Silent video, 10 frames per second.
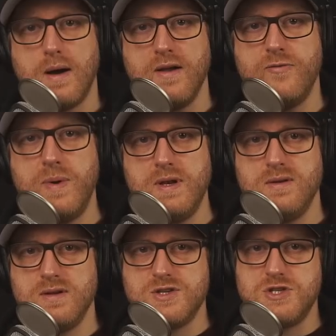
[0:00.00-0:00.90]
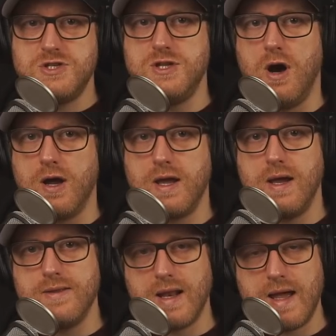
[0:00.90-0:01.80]
I've been stuck
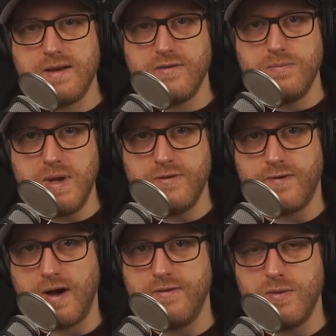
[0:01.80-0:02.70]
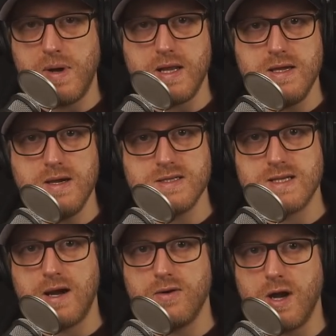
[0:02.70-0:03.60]
in the land of mid-fi for many years
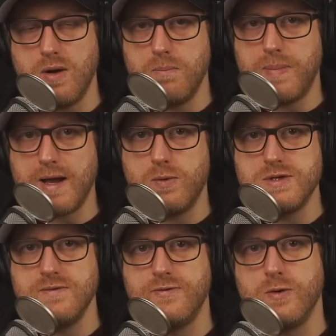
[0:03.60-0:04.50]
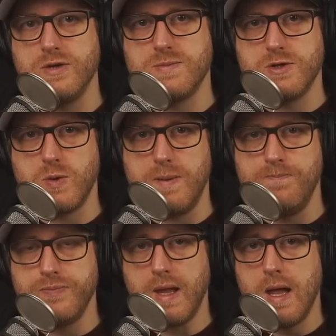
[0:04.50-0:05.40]
now, going backwards and forwards
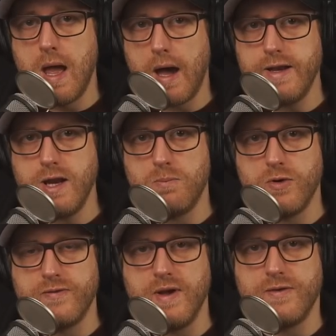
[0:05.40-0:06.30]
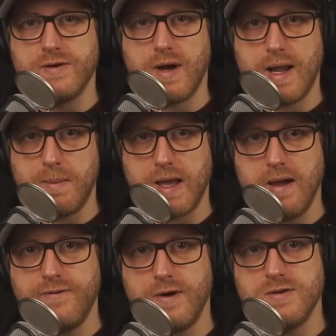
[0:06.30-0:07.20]
between a number of different dynamic
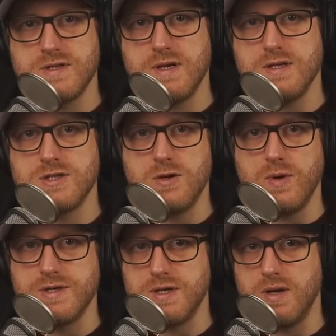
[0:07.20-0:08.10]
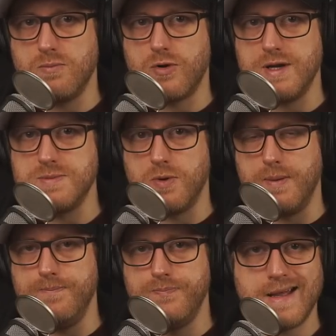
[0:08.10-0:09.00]
headphones that suit a certain price
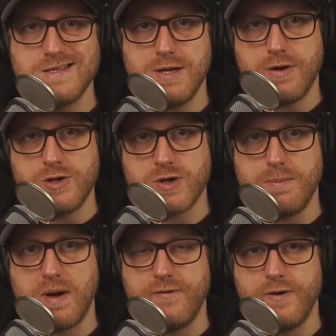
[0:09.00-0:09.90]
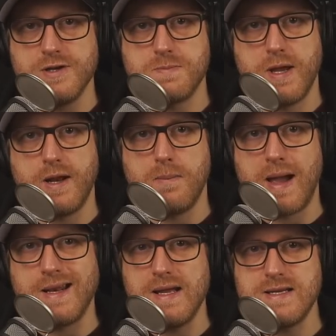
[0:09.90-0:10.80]
point. Last year, I tried my first planar
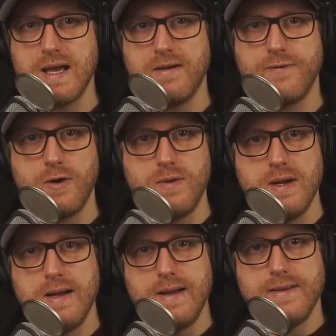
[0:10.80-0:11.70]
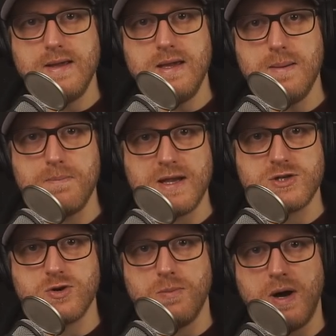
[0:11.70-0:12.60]
magnetic headphone, the
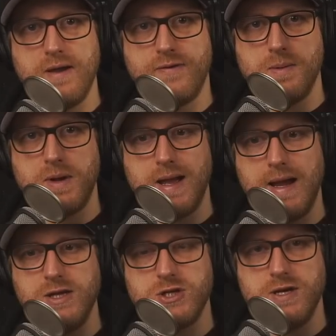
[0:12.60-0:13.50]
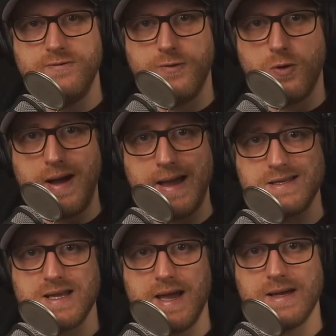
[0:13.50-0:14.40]
Massdrop Hifiman
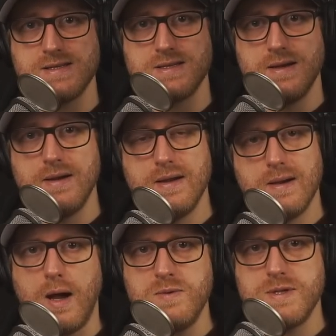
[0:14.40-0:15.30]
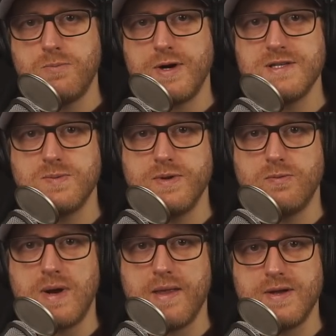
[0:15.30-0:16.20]
HE4XX. I was impressed with
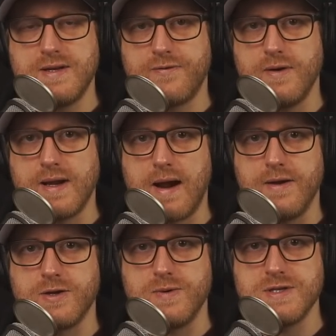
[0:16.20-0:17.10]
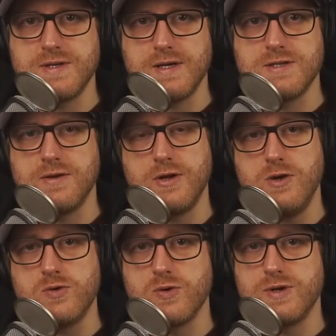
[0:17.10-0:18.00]
the rather different characteristics to the
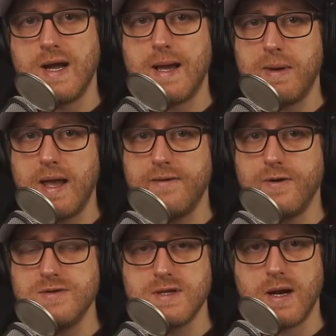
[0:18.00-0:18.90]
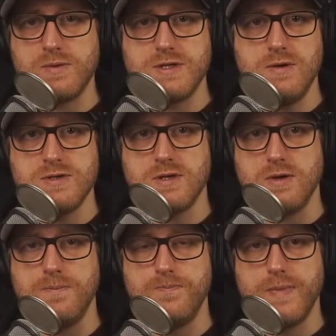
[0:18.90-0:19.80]
usual dynamic headphones that I was used to.